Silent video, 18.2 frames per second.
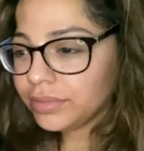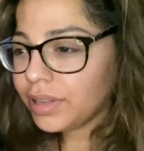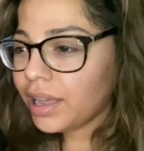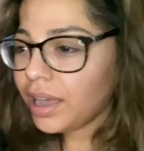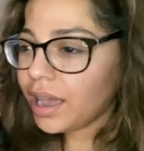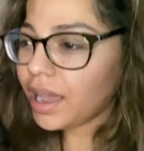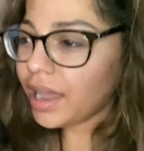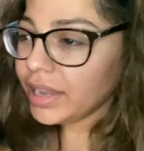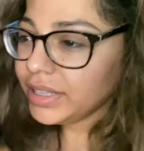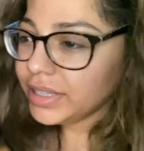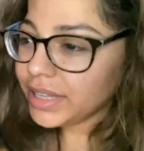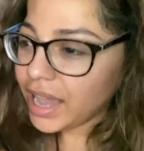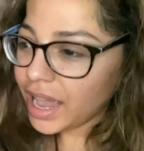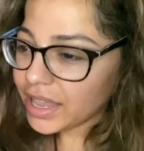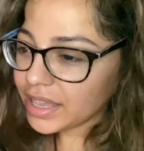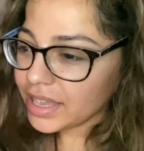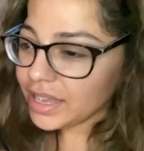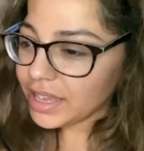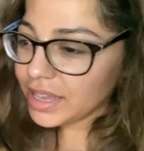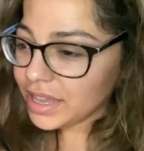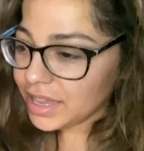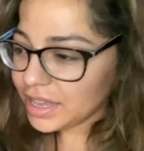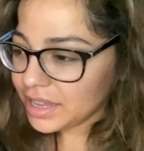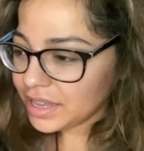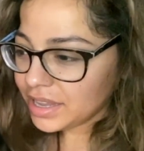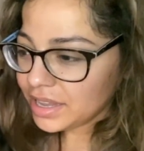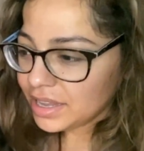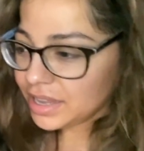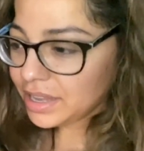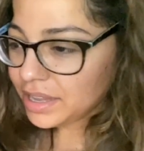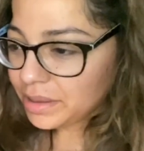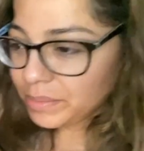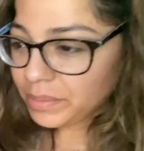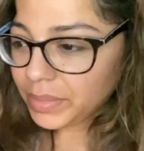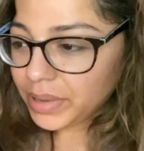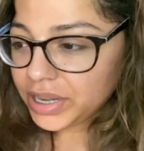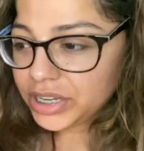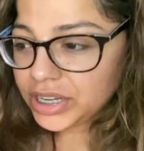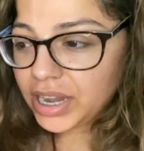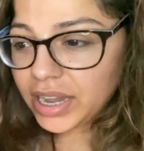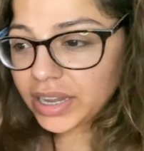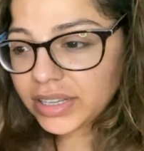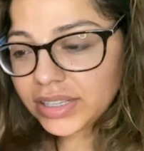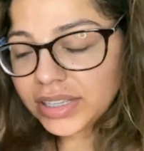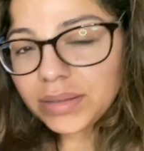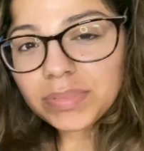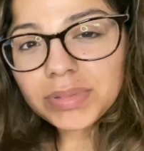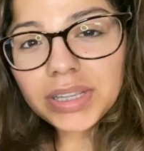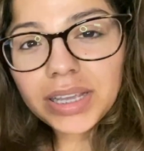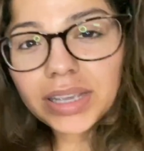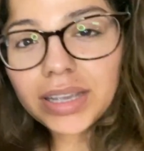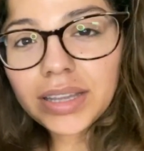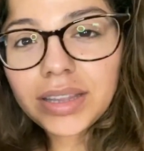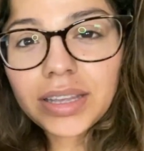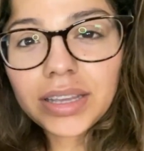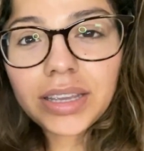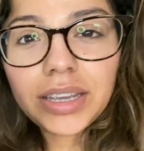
Hi, Jackie. My Jack sleeps like in the